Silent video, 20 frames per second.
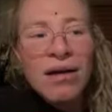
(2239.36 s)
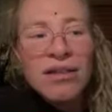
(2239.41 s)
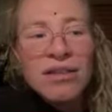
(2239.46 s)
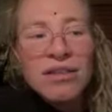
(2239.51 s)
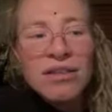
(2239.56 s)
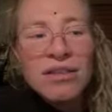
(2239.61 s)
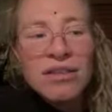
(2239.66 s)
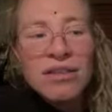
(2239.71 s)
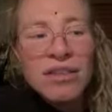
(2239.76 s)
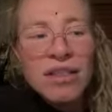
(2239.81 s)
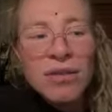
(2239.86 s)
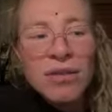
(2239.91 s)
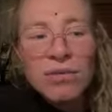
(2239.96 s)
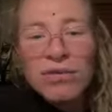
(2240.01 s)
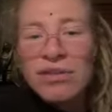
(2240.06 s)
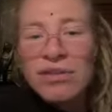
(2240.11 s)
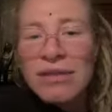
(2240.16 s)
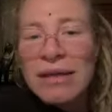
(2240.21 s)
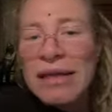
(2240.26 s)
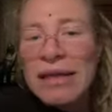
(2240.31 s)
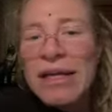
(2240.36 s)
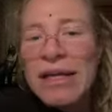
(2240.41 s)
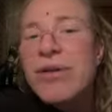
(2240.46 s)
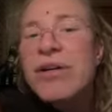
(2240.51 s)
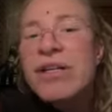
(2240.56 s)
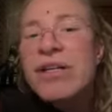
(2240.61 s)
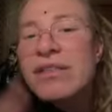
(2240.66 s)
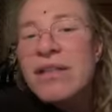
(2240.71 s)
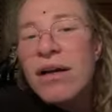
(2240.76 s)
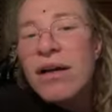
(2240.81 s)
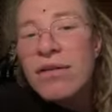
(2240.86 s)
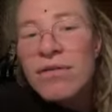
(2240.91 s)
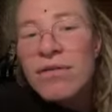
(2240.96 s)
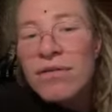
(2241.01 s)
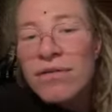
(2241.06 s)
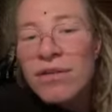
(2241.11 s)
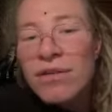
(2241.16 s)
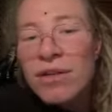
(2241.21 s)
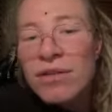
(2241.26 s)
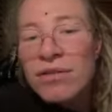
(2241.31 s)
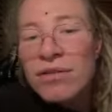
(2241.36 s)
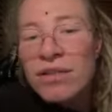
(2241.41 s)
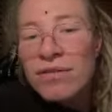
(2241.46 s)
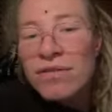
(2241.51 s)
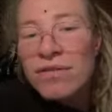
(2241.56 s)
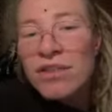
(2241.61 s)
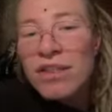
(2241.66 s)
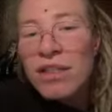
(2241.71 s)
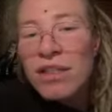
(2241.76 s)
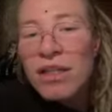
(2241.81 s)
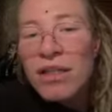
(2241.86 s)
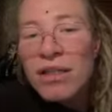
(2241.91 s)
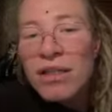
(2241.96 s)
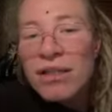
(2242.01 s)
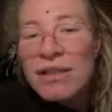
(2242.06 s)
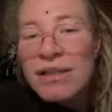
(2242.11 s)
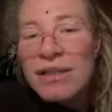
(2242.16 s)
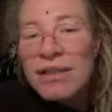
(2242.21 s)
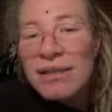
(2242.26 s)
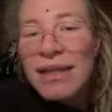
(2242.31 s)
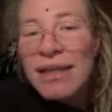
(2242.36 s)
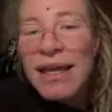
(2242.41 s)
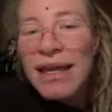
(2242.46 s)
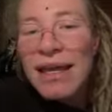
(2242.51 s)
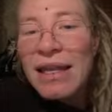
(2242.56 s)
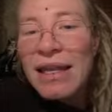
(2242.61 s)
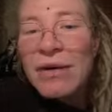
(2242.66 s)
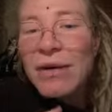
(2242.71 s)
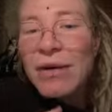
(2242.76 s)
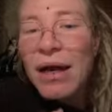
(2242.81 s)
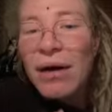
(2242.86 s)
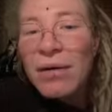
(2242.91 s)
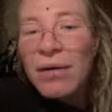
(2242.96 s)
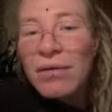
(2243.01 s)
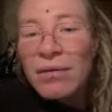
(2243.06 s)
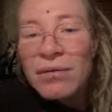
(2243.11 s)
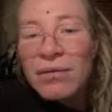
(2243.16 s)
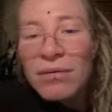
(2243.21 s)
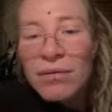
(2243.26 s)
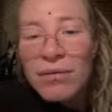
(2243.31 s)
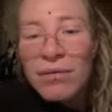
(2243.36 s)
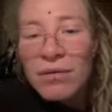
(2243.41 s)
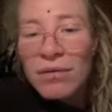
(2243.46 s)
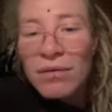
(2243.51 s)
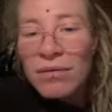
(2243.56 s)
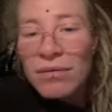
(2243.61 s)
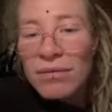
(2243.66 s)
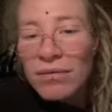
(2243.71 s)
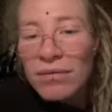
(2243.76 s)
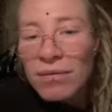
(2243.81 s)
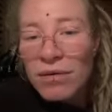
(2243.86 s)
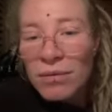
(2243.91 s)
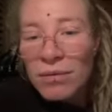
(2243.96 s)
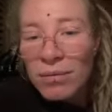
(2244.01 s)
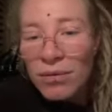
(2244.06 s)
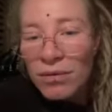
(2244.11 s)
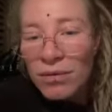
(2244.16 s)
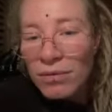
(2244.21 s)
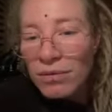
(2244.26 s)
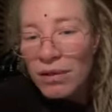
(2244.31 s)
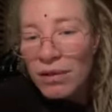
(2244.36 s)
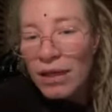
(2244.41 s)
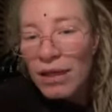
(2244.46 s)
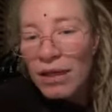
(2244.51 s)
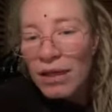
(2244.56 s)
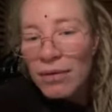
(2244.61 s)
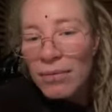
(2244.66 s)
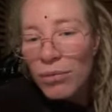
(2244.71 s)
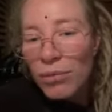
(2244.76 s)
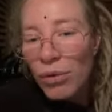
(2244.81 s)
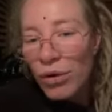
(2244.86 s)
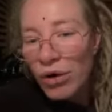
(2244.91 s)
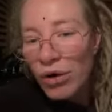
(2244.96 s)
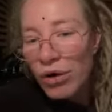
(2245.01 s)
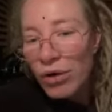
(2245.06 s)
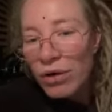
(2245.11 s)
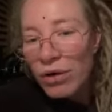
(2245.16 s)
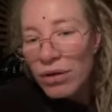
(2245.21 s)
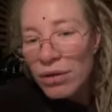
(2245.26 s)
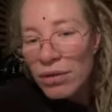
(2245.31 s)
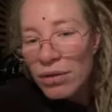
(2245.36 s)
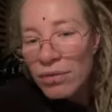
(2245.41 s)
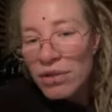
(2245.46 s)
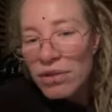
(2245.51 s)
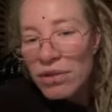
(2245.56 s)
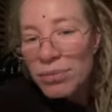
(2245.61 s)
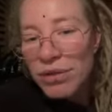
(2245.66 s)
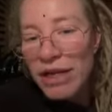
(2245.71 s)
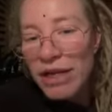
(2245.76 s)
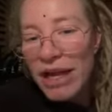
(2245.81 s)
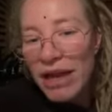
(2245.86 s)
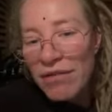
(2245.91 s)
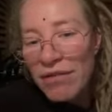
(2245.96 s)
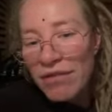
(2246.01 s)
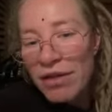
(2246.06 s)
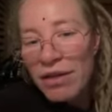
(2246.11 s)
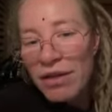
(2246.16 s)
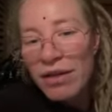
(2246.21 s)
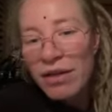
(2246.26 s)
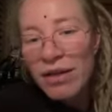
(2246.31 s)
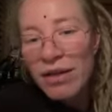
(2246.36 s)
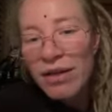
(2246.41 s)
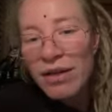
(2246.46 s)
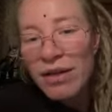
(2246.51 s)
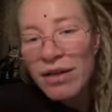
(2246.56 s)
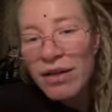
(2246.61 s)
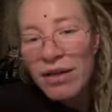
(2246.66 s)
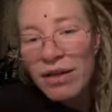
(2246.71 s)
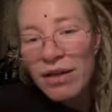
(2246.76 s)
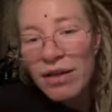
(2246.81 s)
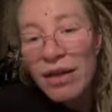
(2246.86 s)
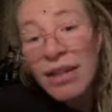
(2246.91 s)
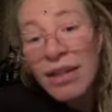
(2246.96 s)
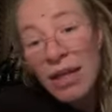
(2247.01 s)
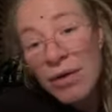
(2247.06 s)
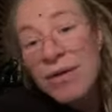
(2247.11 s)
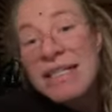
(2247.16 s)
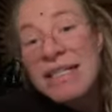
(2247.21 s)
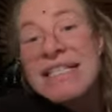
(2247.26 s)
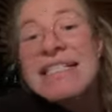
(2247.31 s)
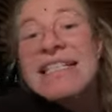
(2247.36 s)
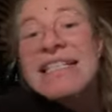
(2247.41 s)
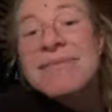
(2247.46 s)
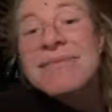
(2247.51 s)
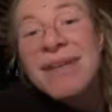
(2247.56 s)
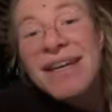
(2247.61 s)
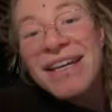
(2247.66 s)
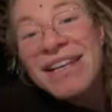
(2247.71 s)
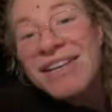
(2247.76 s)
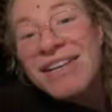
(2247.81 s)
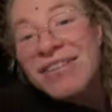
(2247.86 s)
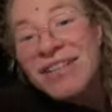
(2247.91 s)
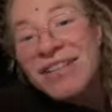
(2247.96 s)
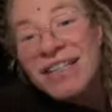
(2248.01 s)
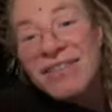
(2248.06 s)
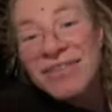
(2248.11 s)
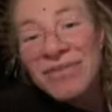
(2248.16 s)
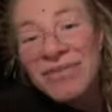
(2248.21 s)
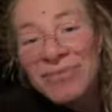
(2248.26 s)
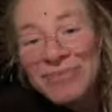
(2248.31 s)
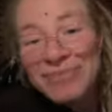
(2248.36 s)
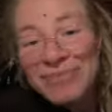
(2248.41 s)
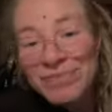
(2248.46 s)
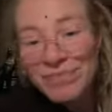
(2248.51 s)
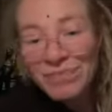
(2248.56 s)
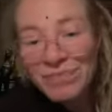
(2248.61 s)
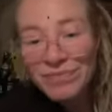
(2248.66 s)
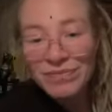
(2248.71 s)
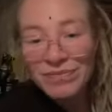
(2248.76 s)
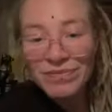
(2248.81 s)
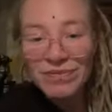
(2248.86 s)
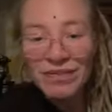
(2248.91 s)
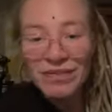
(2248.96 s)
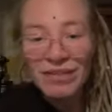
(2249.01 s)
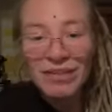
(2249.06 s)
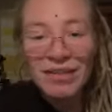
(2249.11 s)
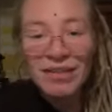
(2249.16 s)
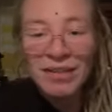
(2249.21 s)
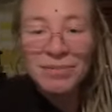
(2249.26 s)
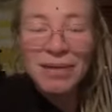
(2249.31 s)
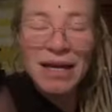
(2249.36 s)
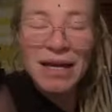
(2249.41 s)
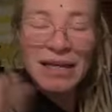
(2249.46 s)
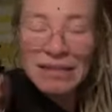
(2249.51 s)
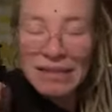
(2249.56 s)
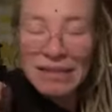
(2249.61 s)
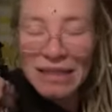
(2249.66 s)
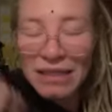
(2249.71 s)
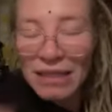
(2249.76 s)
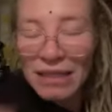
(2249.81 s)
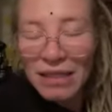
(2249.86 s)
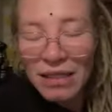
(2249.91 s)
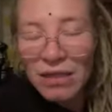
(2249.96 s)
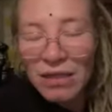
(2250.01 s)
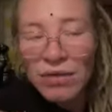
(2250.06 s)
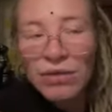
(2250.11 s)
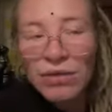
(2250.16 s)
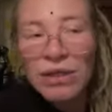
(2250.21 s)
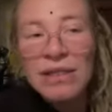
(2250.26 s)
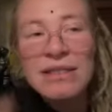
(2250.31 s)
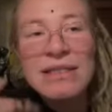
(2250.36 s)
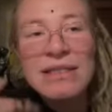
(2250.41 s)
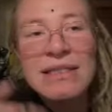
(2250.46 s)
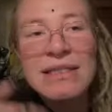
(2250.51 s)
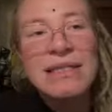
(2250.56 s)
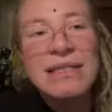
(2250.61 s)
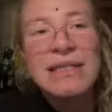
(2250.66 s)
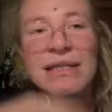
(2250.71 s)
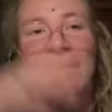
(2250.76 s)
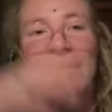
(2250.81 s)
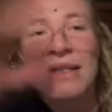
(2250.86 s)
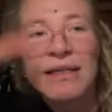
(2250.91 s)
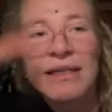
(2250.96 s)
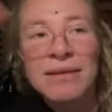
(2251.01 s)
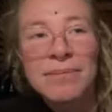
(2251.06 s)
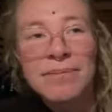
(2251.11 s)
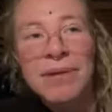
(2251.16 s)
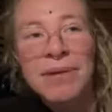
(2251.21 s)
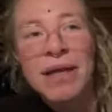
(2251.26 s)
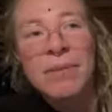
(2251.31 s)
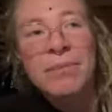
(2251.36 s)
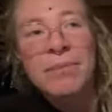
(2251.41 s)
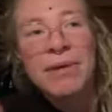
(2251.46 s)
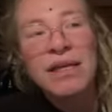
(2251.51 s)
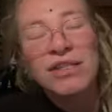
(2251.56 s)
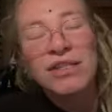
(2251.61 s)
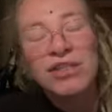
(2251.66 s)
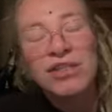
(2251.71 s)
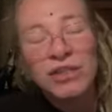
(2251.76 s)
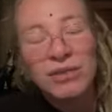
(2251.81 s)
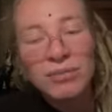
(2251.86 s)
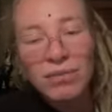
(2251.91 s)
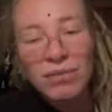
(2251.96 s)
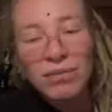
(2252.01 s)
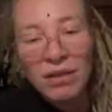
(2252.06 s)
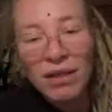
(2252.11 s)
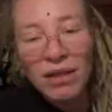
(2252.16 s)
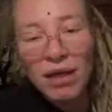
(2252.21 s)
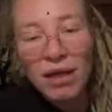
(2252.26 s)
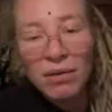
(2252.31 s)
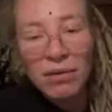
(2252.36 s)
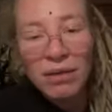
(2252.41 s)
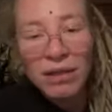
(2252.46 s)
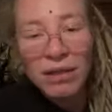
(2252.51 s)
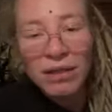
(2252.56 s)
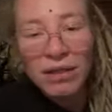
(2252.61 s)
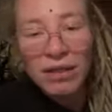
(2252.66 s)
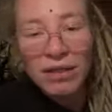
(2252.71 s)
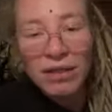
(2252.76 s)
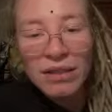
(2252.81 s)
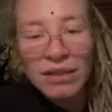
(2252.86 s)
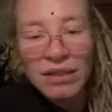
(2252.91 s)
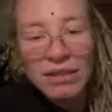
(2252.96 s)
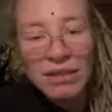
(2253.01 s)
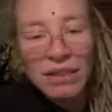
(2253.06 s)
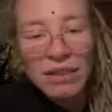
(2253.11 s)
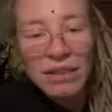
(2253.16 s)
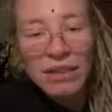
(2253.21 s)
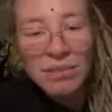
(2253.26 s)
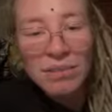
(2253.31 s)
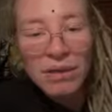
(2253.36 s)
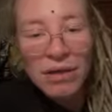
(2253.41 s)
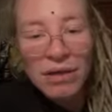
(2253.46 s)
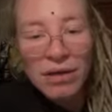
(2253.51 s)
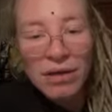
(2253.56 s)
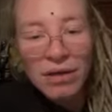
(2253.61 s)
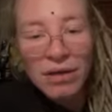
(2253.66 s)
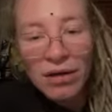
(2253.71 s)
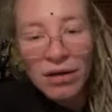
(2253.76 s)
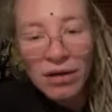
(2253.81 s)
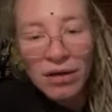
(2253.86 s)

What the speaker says: she would kill herself, you know, if she stayed around for more, like, more. It was pretty heavy. And now I see better, right? And back then I couldn't see the big picture, but now I understand better.